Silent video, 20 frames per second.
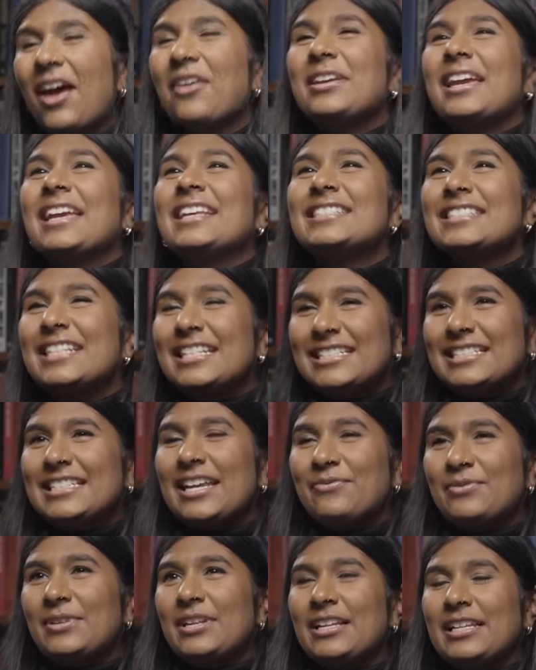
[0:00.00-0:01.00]
Oh yeah, it's, it's
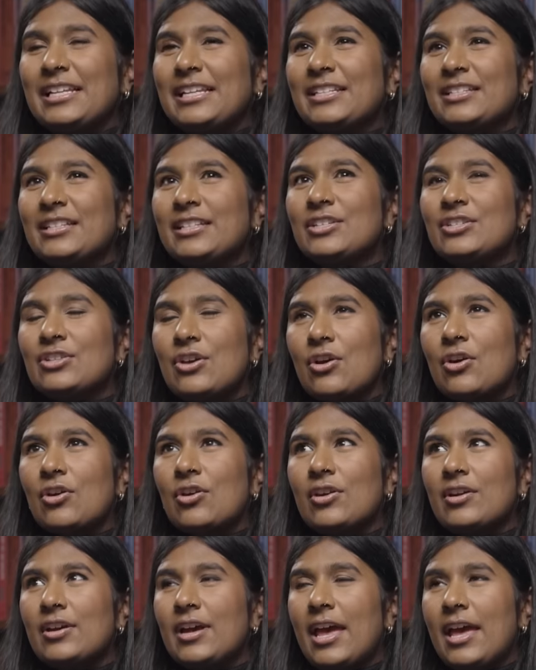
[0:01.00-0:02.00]
definitely
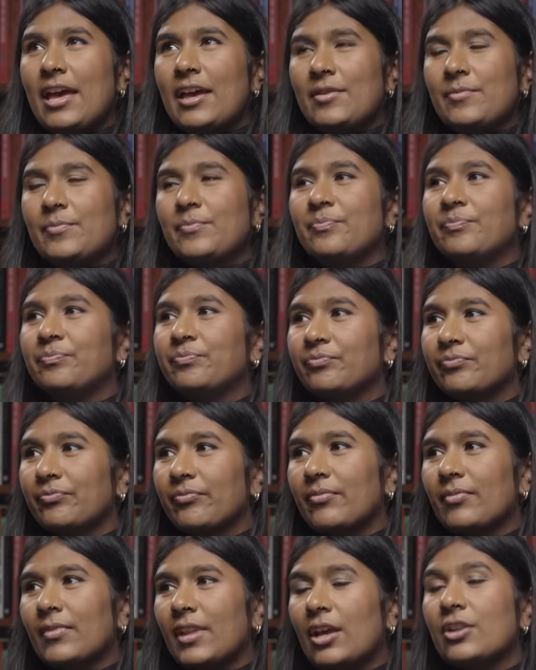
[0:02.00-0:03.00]
not um,
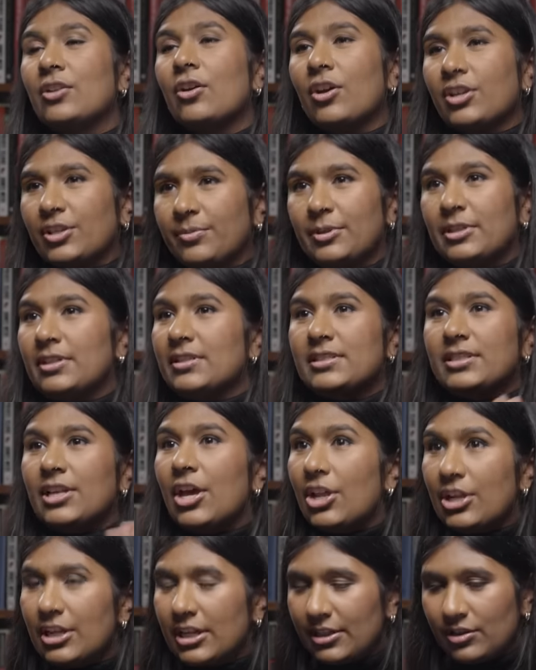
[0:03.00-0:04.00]
an argument. It's
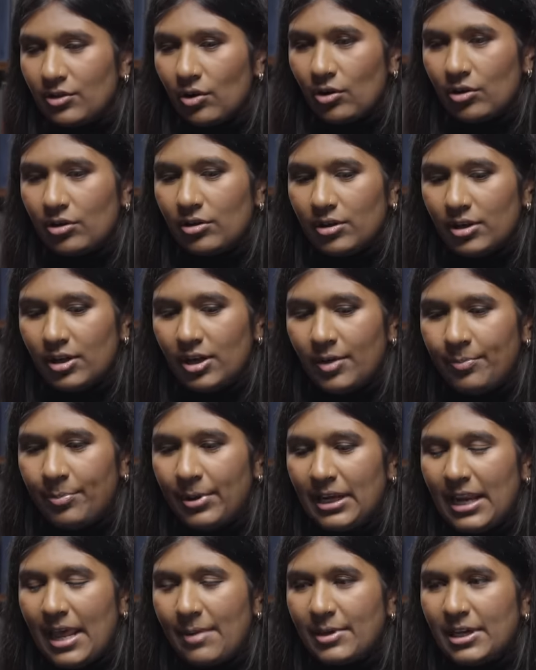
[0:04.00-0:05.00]
certainly not a
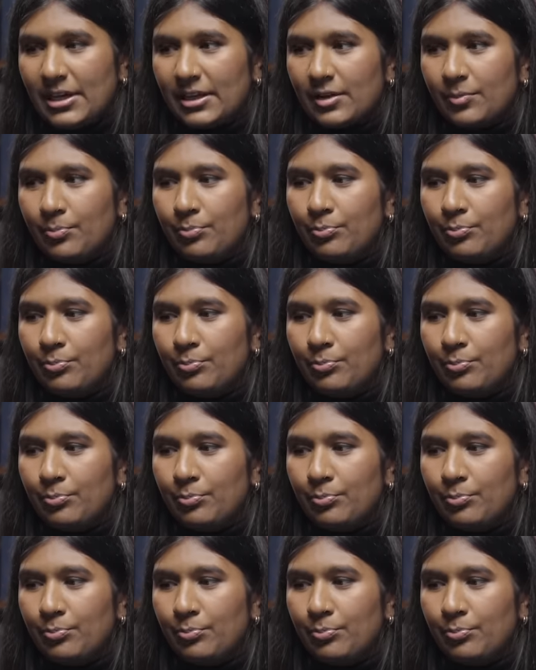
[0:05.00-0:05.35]
polemic,